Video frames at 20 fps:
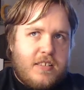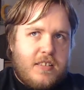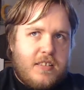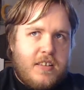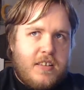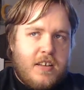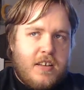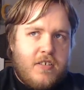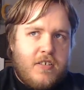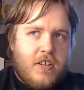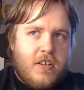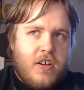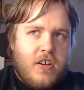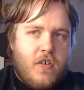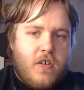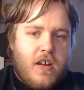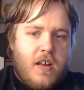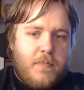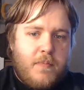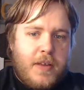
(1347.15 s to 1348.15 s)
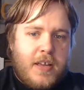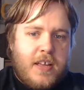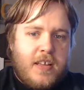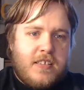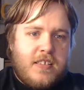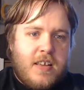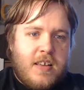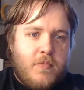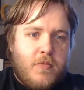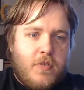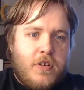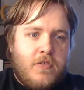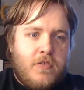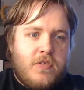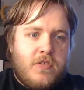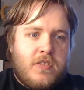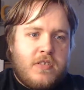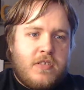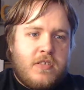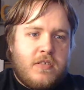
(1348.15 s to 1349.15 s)
you're going up against someone
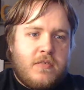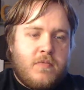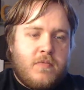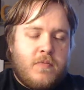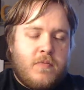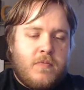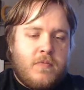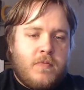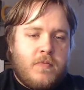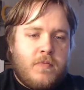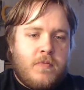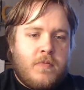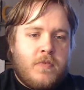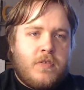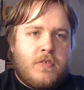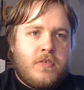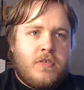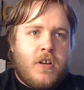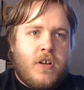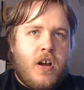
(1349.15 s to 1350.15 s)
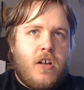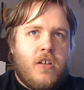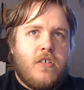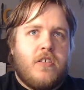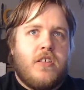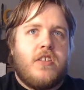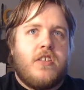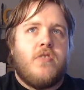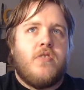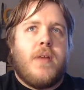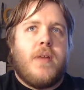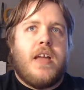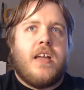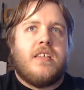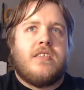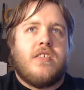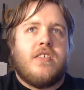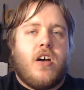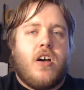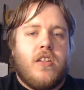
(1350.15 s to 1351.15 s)
who's taller than you by
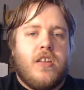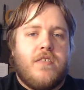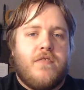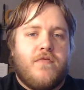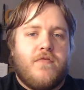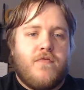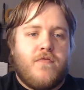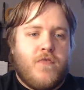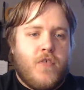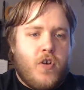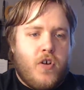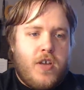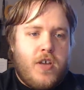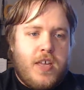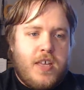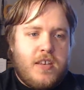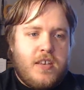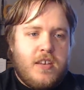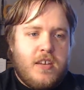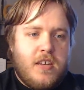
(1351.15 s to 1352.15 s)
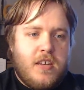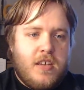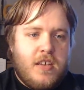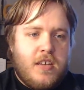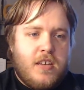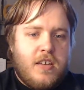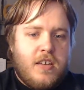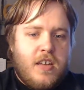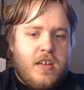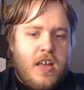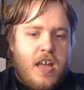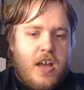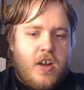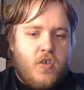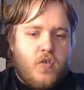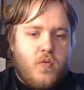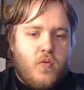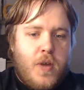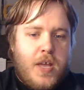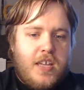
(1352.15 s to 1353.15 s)
a solid foot,
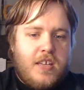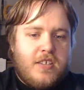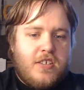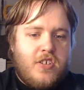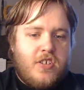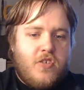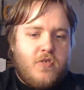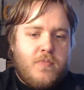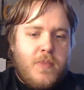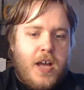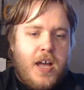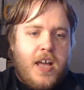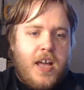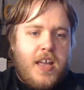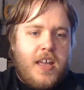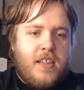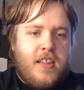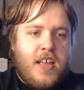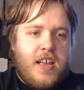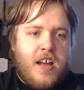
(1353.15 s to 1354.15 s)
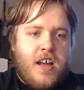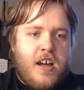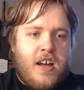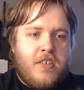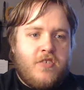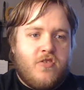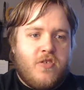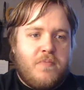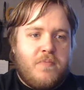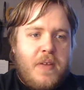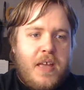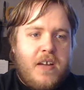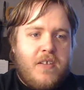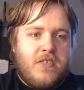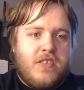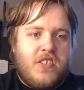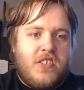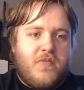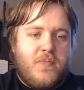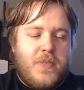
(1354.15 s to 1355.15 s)
outweighs you by like 100
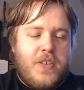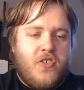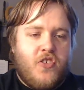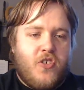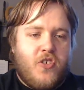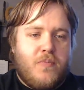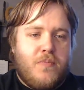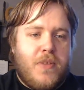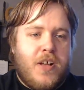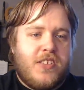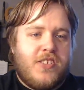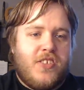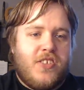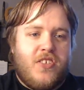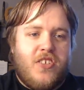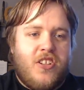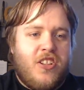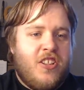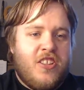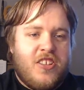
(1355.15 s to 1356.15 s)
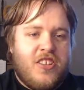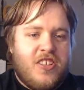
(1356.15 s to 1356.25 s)
pounds of pure muscle.